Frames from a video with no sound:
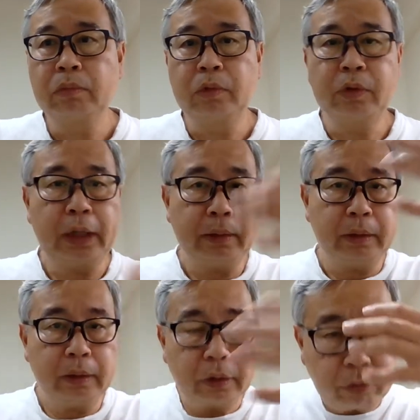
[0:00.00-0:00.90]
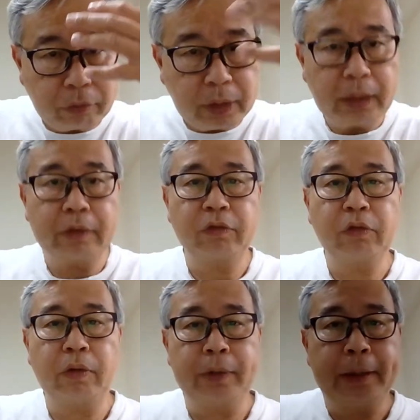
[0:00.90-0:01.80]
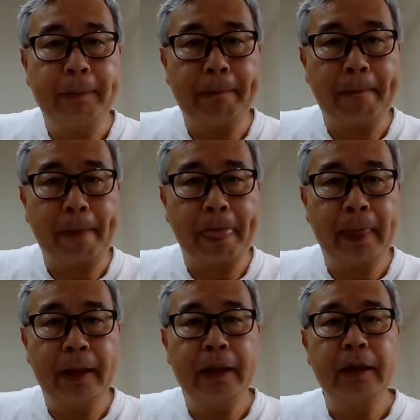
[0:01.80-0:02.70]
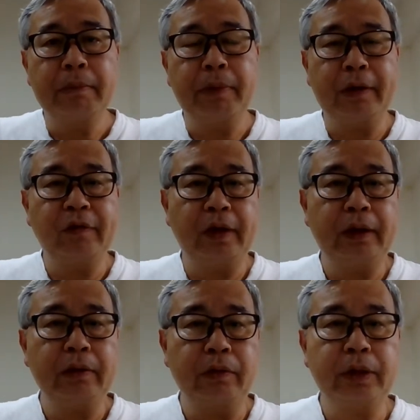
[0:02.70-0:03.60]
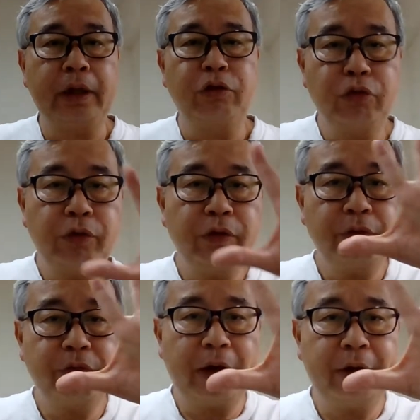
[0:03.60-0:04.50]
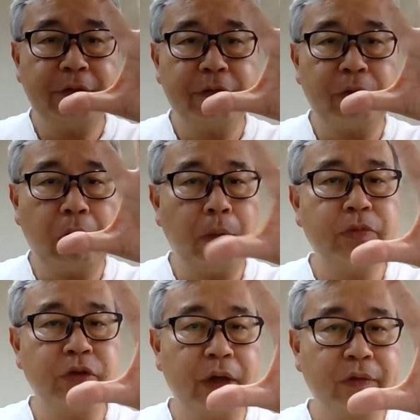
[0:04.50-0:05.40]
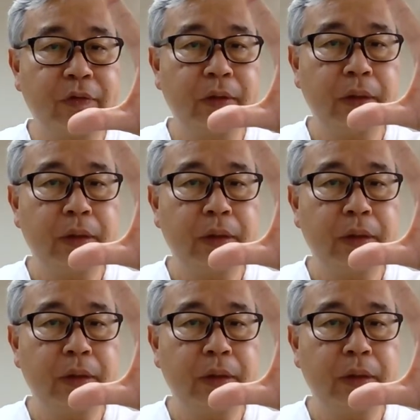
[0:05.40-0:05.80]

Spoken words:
you can create a story by saying, okay, choose five objects